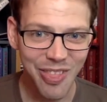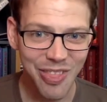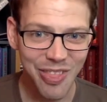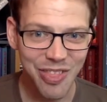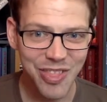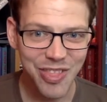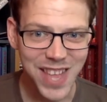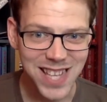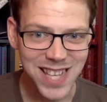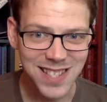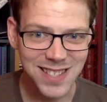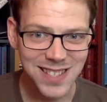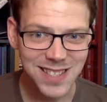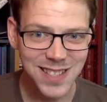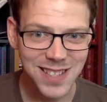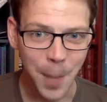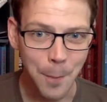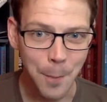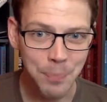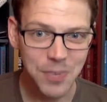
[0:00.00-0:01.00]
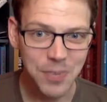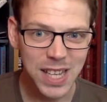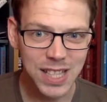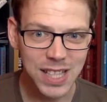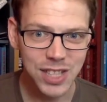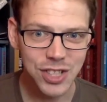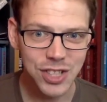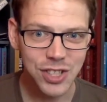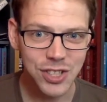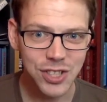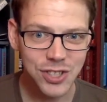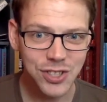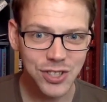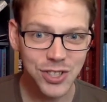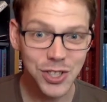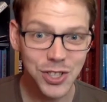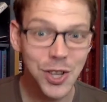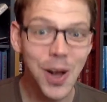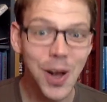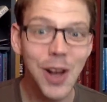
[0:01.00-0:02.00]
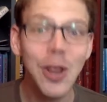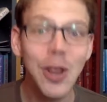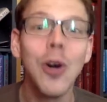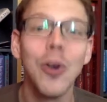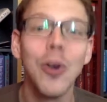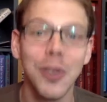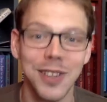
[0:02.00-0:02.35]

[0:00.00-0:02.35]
This. Do you know how long